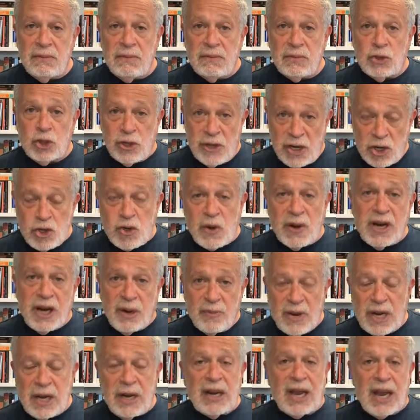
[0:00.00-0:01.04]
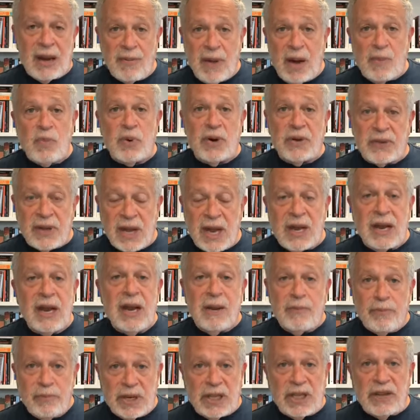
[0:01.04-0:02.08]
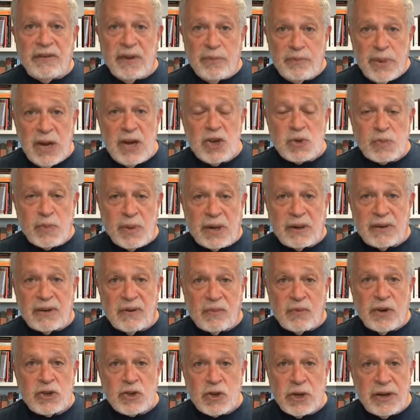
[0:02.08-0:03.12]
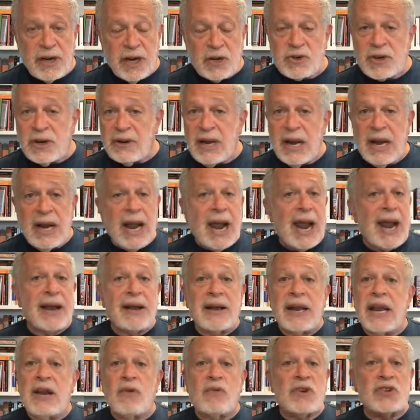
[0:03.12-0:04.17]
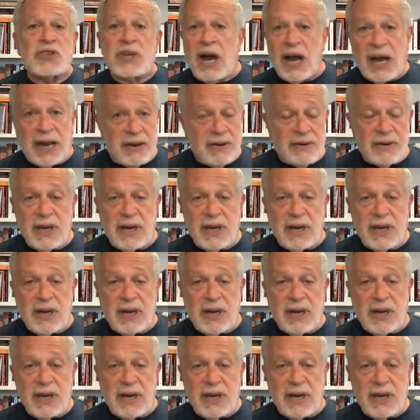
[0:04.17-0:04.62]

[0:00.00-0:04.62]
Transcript: Judiciary Committee came up with a bill of impeachment of Richard Nixon, and he resigned.